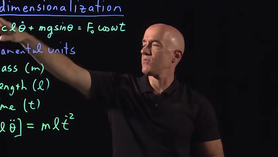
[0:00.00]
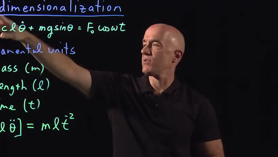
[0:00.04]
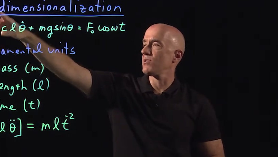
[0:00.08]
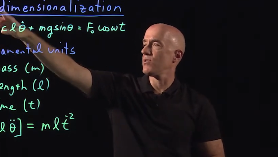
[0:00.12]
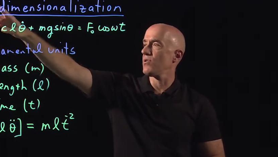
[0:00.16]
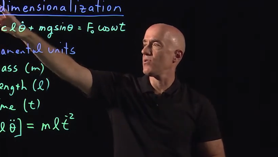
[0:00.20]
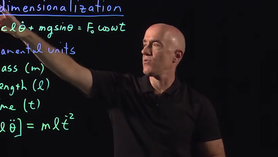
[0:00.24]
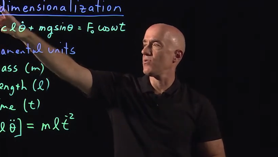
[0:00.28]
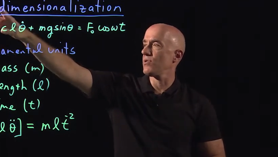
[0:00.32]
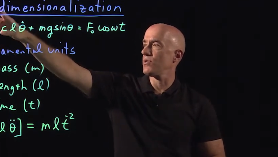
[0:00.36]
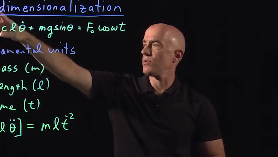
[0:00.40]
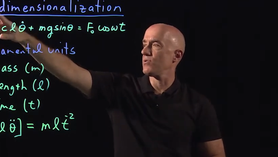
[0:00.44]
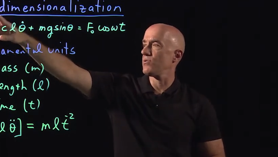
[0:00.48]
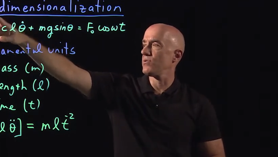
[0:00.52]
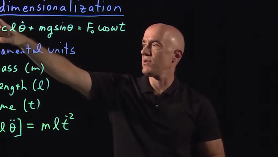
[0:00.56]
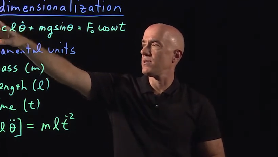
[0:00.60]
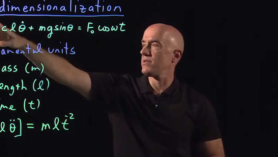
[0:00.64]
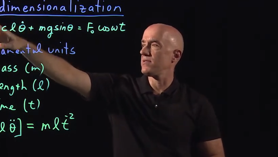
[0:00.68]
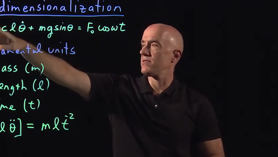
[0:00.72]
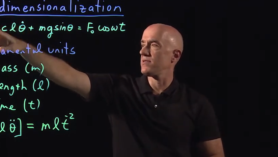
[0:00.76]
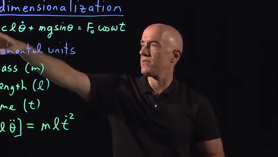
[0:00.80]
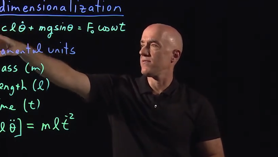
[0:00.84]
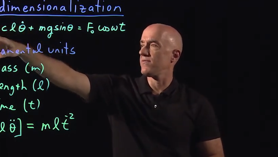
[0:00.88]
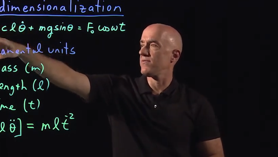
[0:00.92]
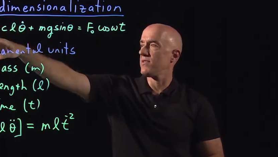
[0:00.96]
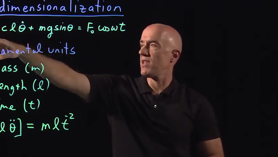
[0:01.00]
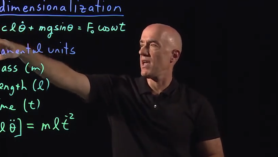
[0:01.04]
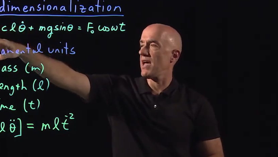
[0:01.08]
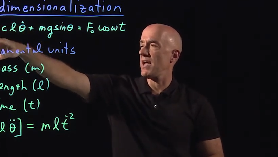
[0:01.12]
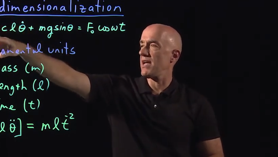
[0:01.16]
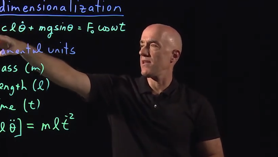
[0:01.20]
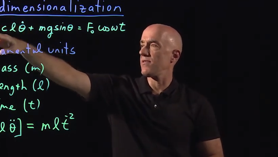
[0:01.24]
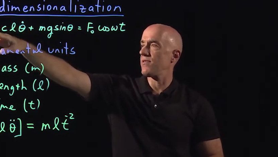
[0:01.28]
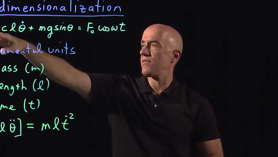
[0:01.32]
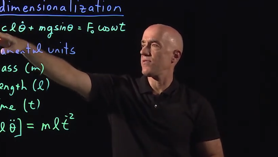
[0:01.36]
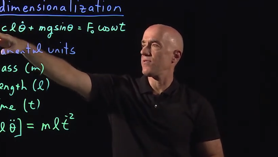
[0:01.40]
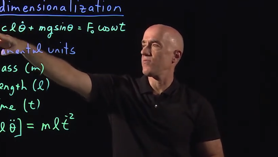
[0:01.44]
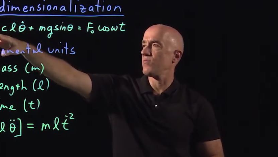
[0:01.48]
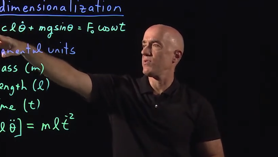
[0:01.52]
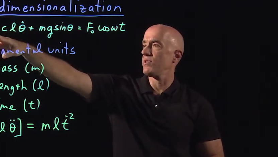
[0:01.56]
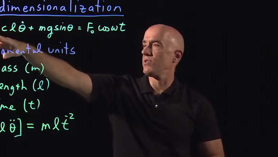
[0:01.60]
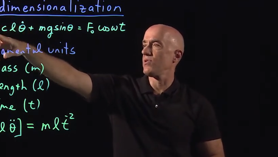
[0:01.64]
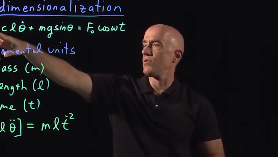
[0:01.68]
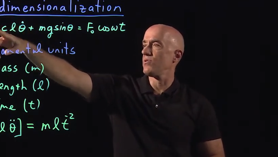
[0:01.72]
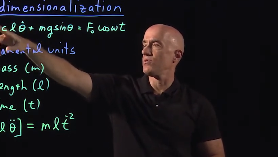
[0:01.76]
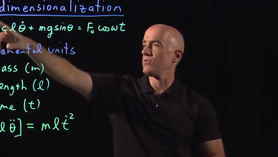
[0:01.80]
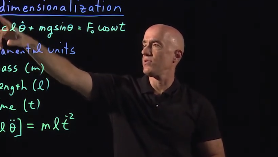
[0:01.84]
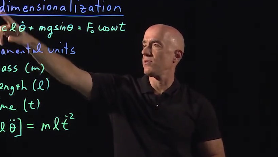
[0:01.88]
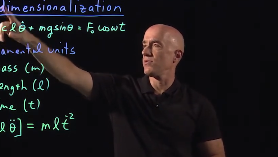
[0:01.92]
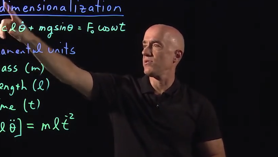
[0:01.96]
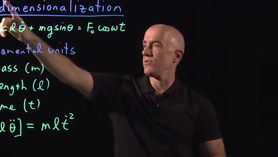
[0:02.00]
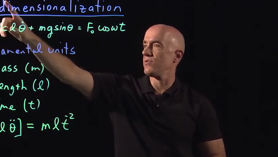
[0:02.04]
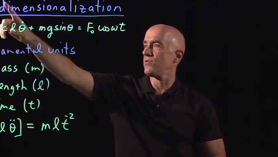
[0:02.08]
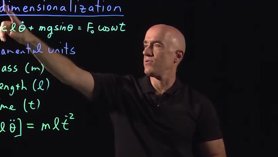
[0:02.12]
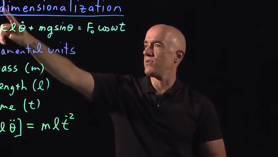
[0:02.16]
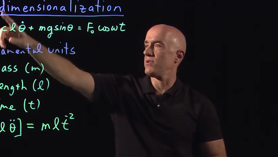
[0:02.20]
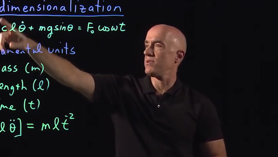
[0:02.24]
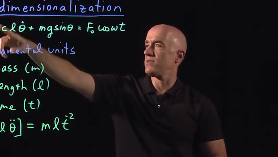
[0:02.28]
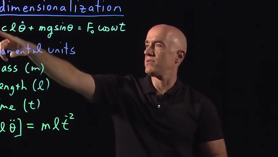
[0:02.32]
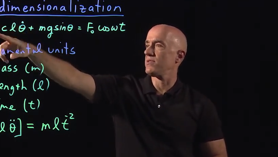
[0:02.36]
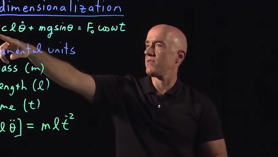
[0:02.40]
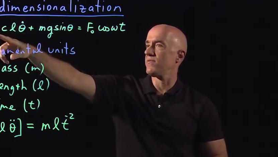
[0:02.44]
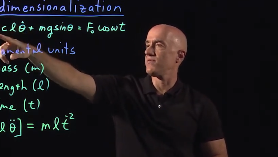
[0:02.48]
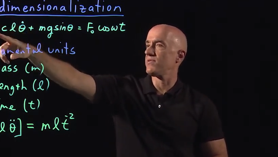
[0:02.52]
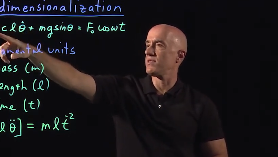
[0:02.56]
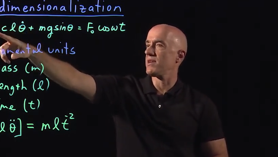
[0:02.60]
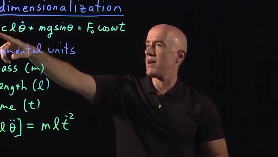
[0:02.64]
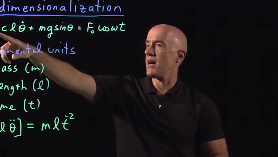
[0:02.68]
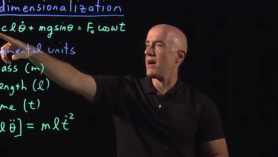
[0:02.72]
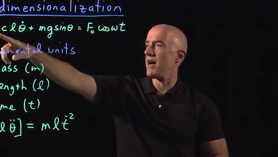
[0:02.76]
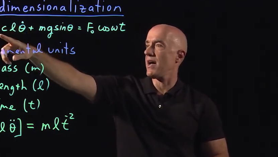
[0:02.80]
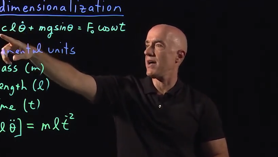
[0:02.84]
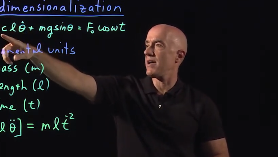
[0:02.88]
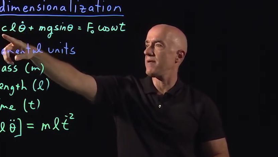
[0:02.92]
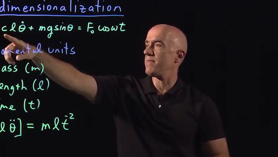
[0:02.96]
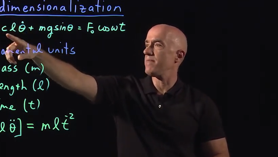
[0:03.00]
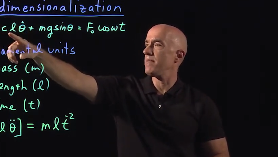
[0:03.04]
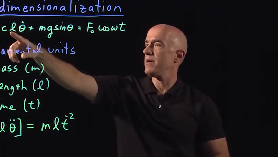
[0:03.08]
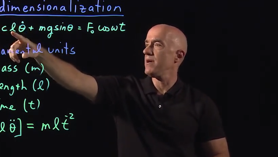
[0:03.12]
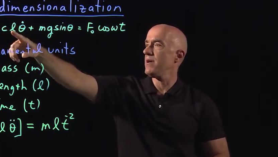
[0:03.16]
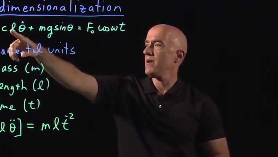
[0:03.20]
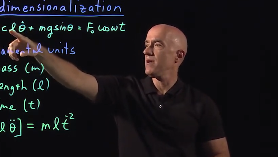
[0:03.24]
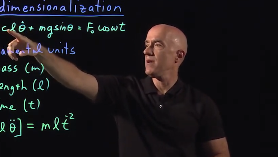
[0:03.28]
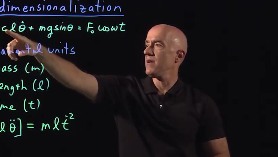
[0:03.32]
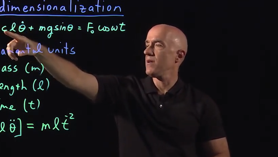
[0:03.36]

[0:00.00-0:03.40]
we know the units of length, we know the units of time.